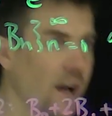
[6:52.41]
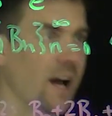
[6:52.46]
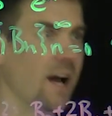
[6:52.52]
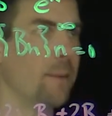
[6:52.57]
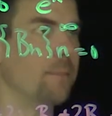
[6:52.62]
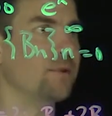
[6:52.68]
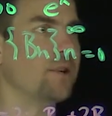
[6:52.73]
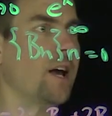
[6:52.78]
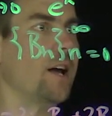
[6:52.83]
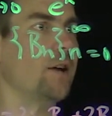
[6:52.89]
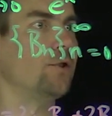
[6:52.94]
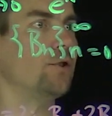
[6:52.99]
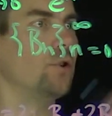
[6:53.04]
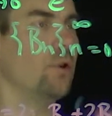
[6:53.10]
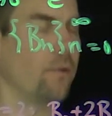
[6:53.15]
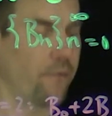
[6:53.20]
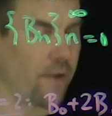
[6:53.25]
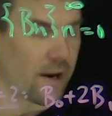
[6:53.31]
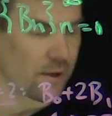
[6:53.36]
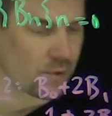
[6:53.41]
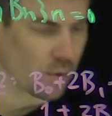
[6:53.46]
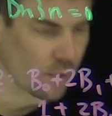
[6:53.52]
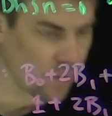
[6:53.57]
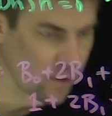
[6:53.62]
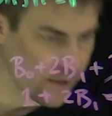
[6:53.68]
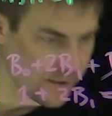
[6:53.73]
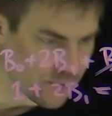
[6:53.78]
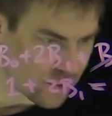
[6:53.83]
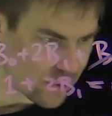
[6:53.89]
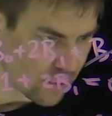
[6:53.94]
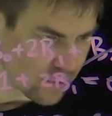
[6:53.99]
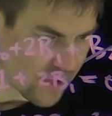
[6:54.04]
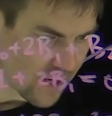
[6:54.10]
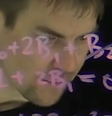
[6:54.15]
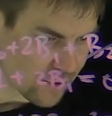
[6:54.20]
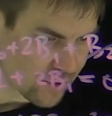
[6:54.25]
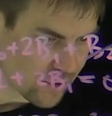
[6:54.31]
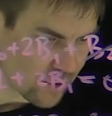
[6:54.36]
times a 2 factorial, that's a 2
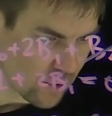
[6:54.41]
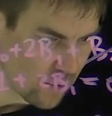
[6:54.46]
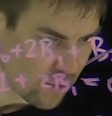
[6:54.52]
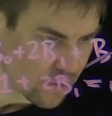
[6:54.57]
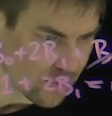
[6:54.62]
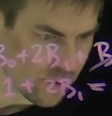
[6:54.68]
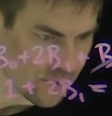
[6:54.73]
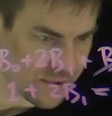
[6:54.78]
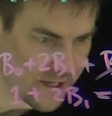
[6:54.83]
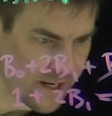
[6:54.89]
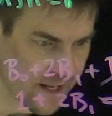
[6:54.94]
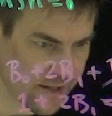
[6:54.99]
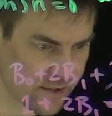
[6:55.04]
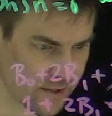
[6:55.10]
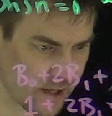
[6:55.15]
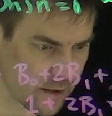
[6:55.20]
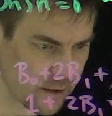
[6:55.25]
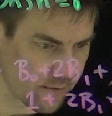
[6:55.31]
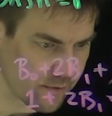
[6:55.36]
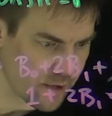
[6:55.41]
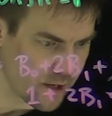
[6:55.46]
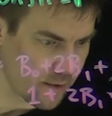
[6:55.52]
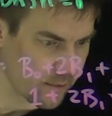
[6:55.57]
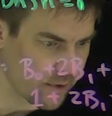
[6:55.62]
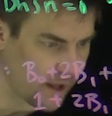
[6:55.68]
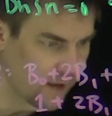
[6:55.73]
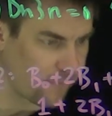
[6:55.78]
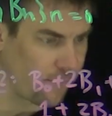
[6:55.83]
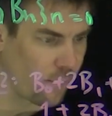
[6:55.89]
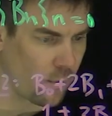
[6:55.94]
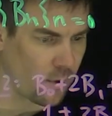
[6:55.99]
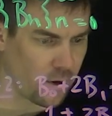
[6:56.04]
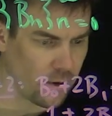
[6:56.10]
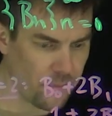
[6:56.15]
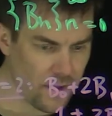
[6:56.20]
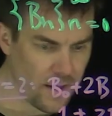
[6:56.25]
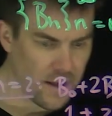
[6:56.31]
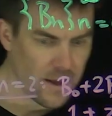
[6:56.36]
times 2, so let's cancel out over there with that
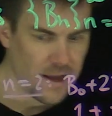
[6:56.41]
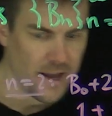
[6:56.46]
4.